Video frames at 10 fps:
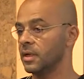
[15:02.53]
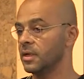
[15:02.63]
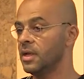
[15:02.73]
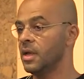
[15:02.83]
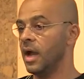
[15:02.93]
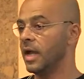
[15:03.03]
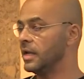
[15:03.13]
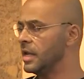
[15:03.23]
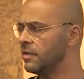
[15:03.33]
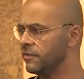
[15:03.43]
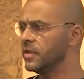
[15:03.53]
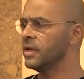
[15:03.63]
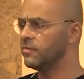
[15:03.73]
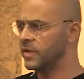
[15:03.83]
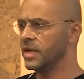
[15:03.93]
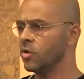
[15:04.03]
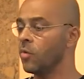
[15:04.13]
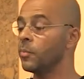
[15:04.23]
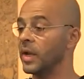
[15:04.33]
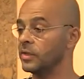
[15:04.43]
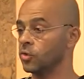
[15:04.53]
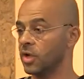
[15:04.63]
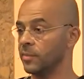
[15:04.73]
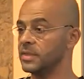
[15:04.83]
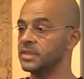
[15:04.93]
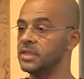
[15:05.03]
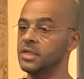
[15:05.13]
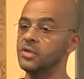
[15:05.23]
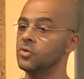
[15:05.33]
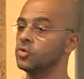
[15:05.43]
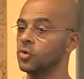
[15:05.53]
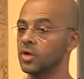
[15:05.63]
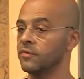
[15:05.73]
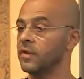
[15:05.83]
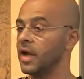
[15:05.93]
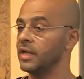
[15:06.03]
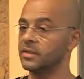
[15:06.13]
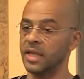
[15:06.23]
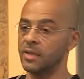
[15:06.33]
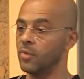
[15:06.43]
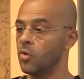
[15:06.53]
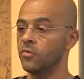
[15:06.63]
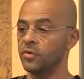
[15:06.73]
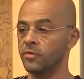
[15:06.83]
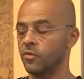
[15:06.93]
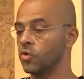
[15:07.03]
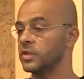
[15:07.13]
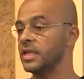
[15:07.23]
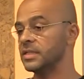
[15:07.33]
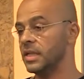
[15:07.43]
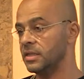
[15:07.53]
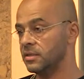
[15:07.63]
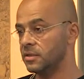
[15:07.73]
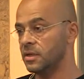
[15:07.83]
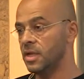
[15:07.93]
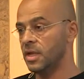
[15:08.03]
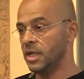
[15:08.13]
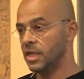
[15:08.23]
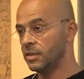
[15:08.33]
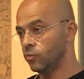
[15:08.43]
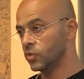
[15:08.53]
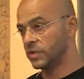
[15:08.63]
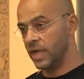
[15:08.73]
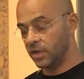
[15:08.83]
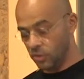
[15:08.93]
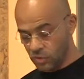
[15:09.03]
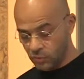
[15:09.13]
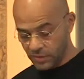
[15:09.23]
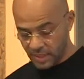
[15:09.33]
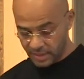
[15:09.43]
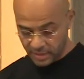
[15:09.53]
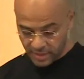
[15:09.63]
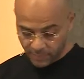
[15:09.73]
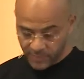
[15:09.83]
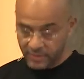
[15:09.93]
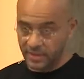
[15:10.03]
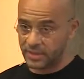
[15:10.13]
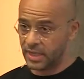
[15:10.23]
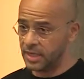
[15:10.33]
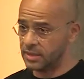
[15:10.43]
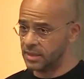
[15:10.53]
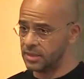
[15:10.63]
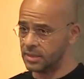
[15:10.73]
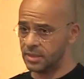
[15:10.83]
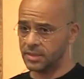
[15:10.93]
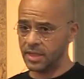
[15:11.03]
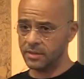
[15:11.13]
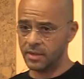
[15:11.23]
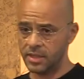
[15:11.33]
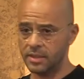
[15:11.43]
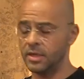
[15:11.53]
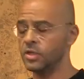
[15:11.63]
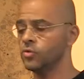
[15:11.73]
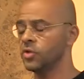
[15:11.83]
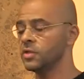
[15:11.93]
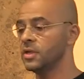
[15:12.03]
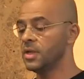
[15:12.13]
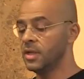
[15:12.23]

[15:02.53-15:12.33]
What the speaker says: I really feel very compelled to come and see you. Took a flight, came over. 4 days later, he was diagnosed with an appendicitis. Is that the right English word?